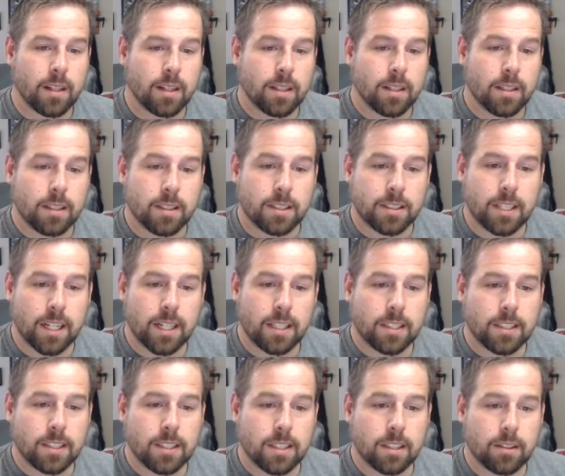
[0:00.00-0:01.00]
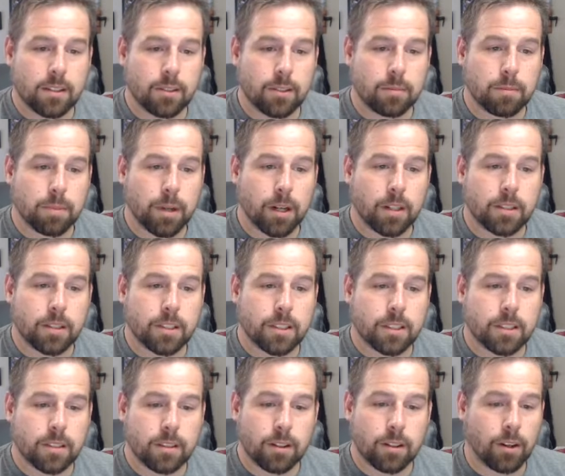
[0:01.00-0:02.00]
The changes include a
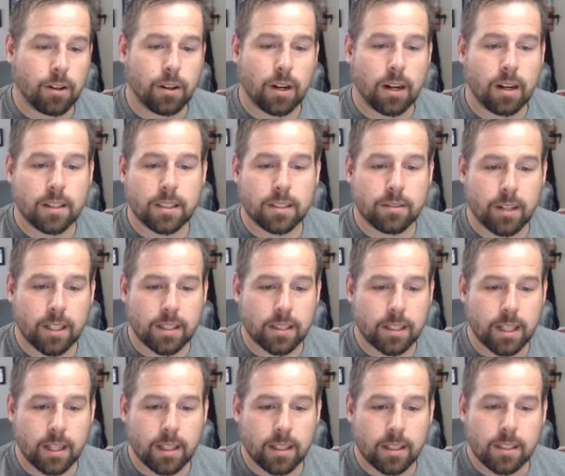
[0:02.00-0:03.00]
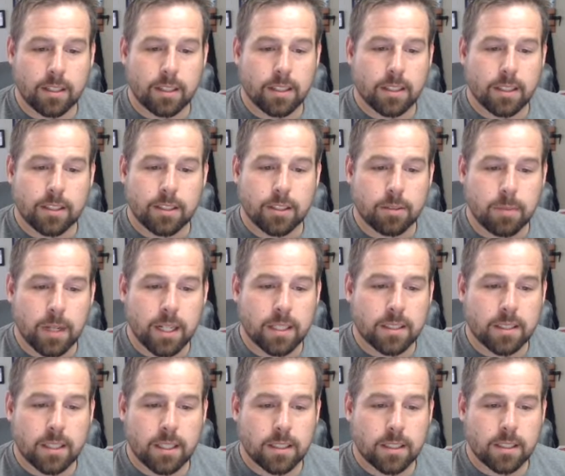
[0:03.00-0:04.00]
partnership. Oh, I already read that. New
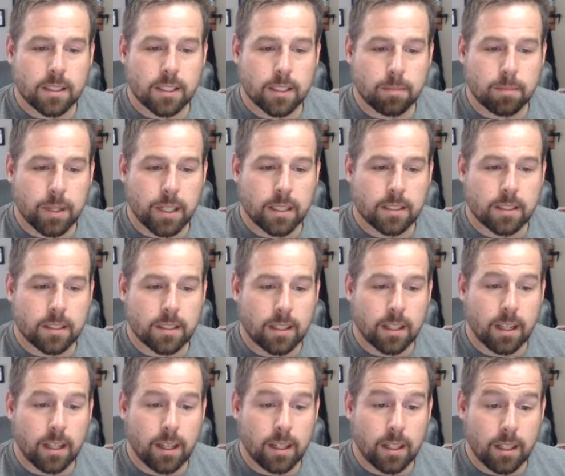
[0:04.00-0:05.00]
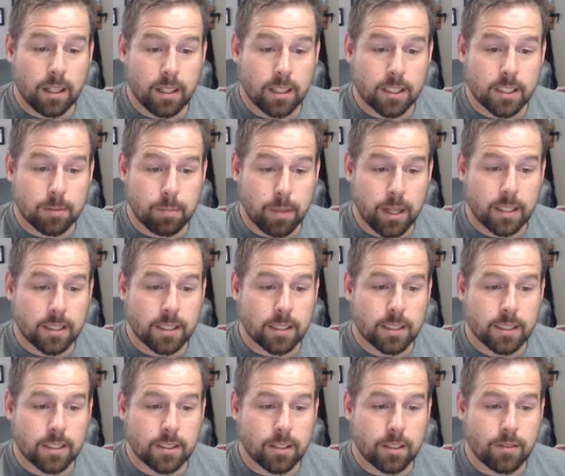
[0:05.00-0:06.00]
Mexicans expect and
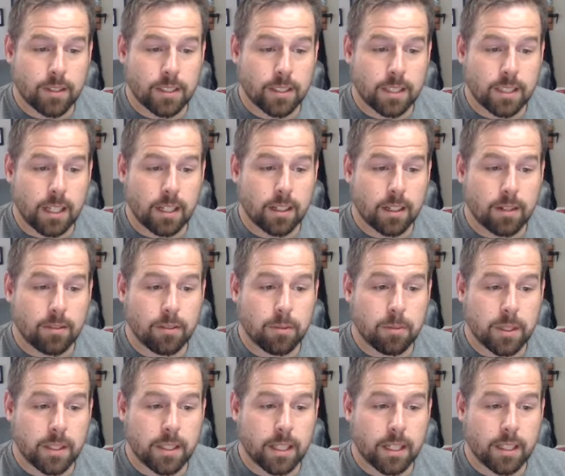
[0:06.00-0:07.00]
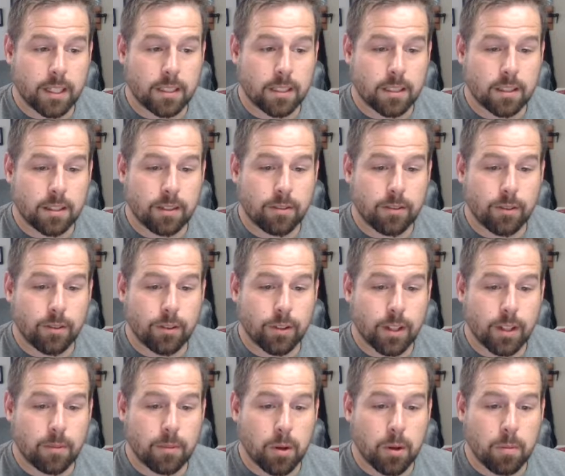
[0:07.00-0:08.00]
deserve a state government that can deliver for
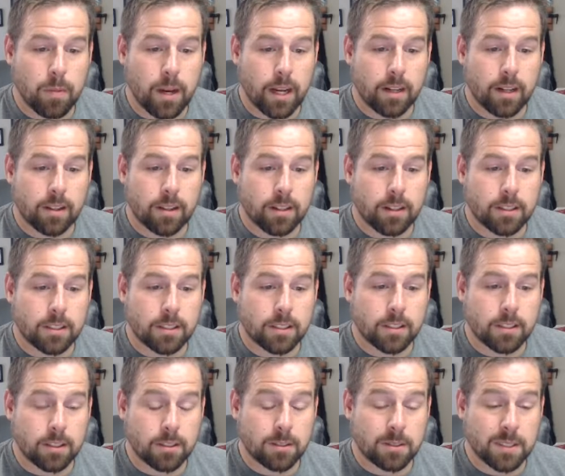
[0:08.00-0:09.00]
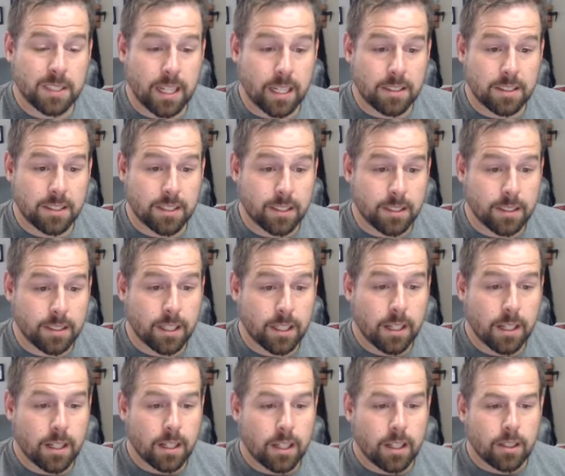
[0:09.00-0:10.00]
them no matter their circumstances.
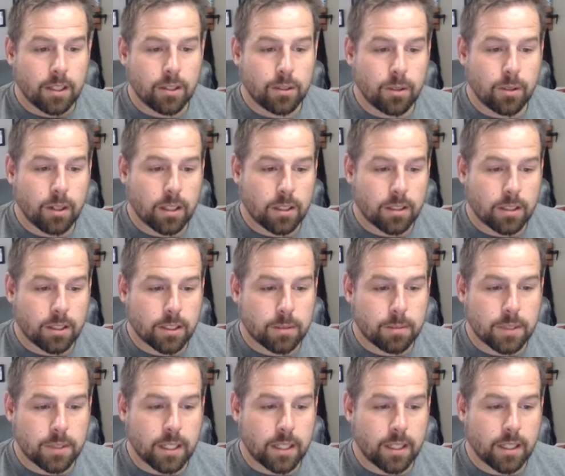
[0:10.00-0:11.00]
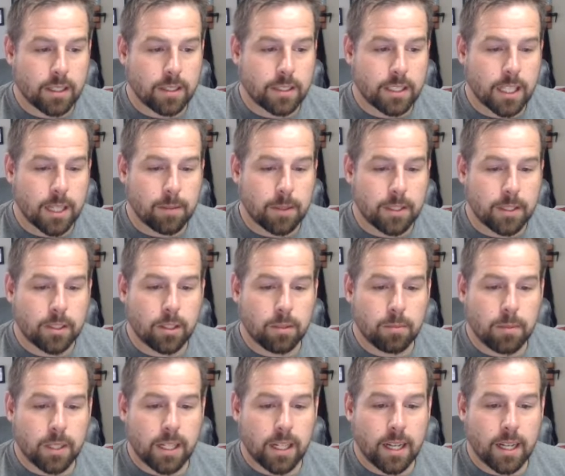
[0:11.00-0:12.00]
Lujan Grisham said in a statement, too
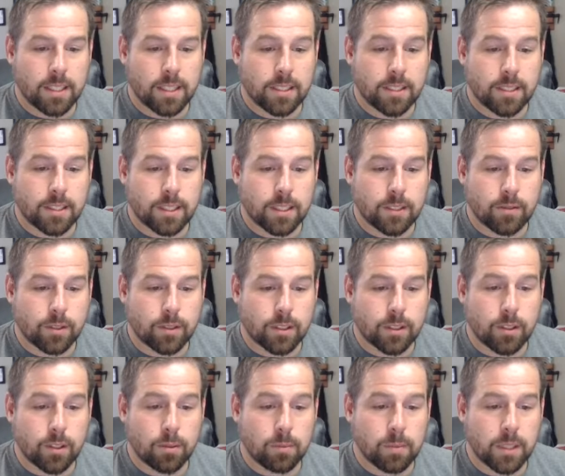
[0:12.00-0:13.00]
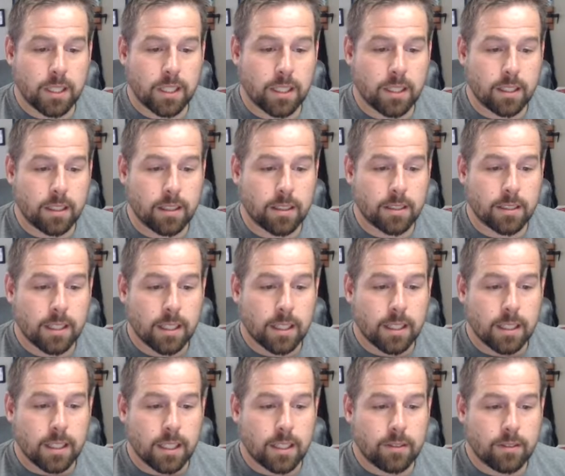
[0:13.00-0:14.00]
many agencies for too many years,
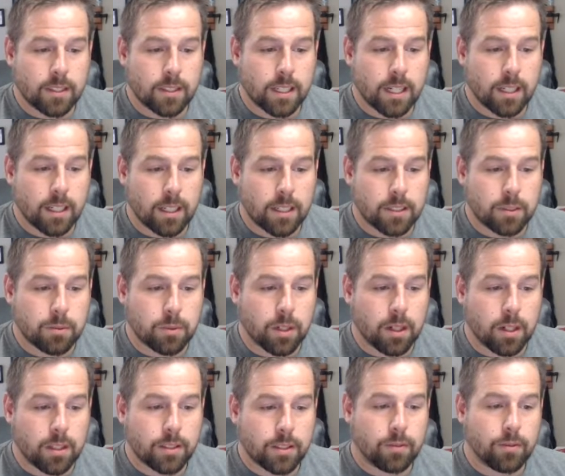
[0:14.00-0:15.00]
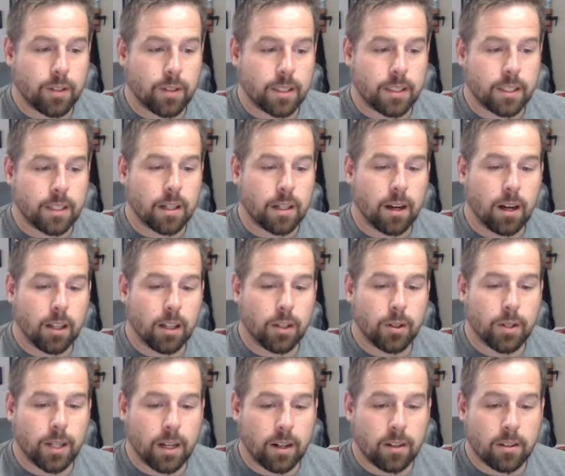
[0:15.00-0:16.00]
even decades, were underfunded,
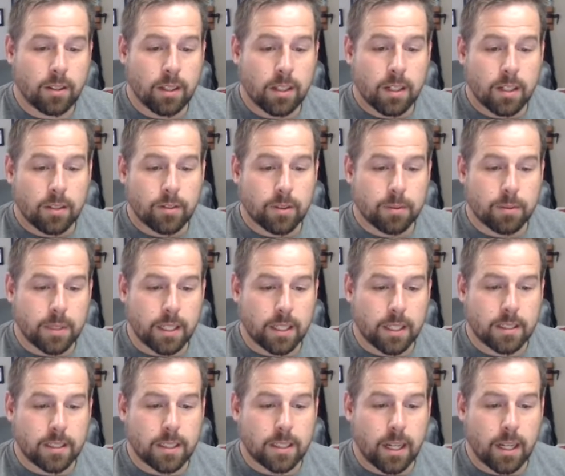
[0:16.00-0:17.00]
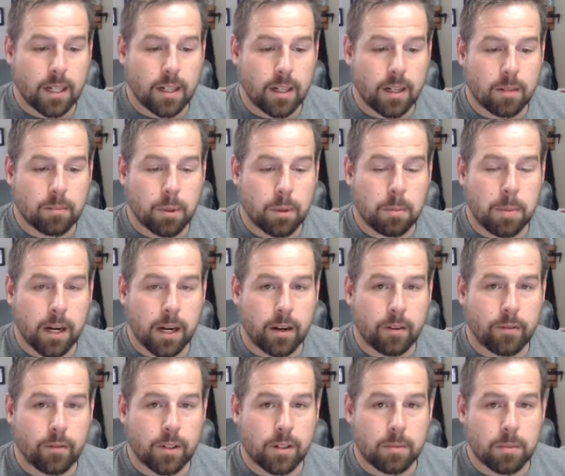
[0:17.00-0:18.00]
hollowed out from the inside,
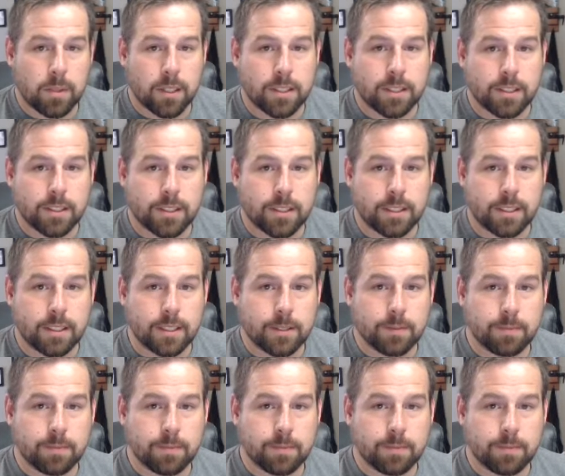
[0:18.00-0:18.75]
unprepared for emergencies.